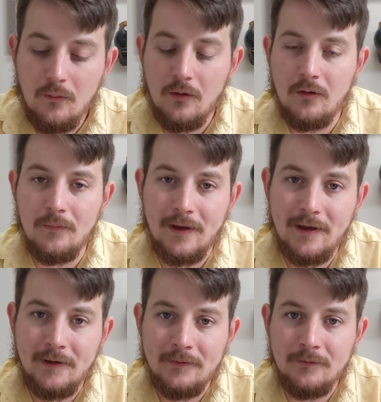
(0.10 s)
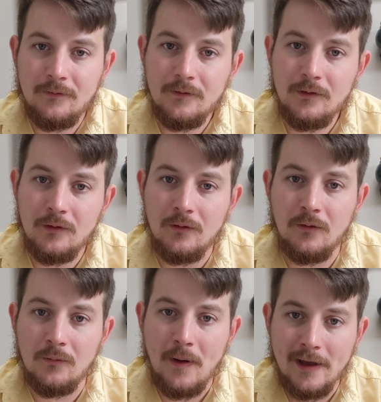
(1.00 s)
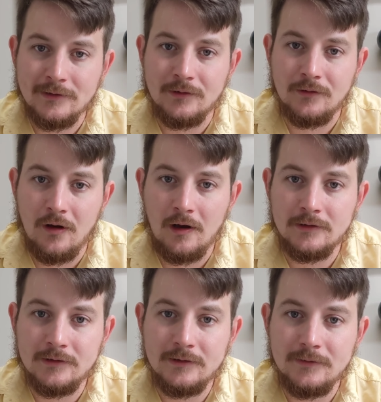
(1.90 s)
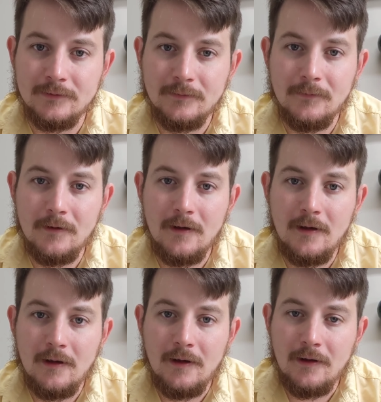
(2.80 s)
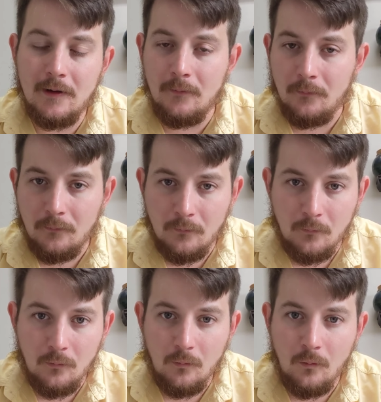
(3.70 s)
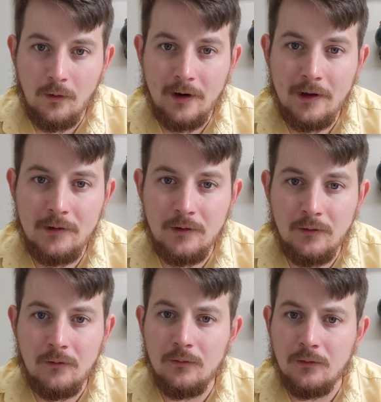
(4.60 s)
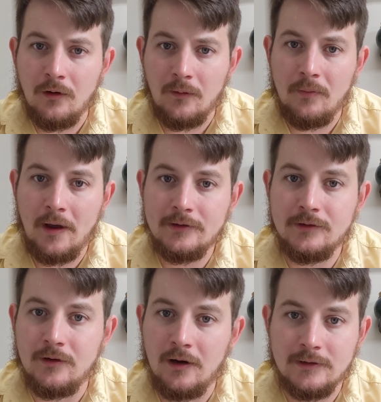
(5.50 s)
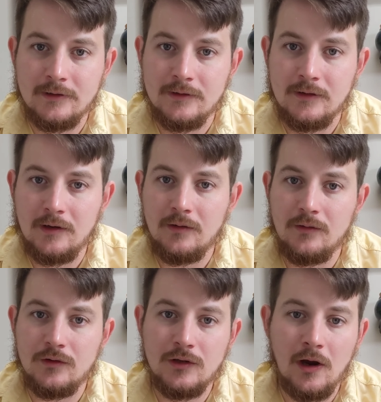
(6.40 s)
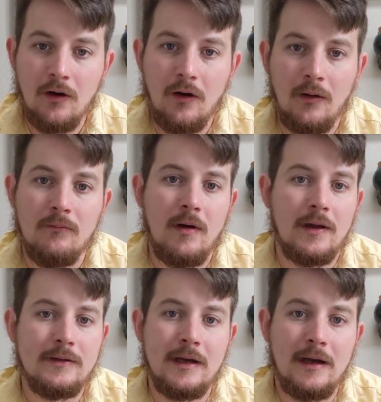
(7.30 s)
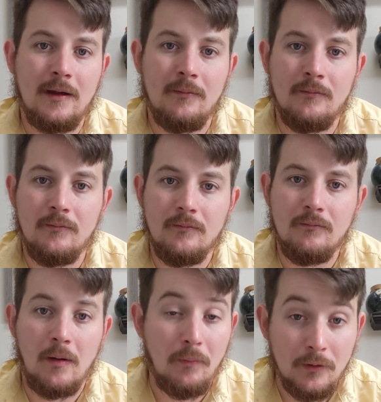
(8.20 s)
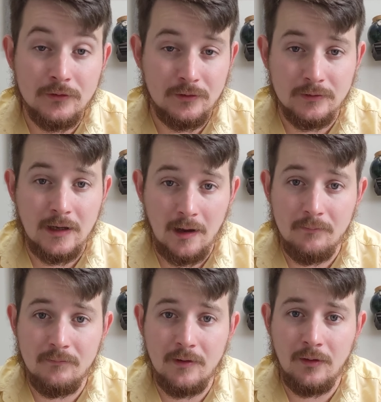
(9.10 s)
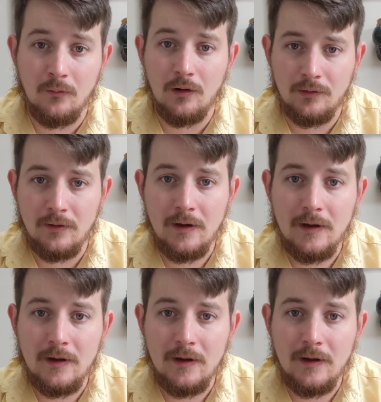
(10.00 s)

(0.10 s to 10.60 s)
Welcome again to Pastor Talks. Now, what I do during Pastor Talks is I share in my time, my personal time in the Word.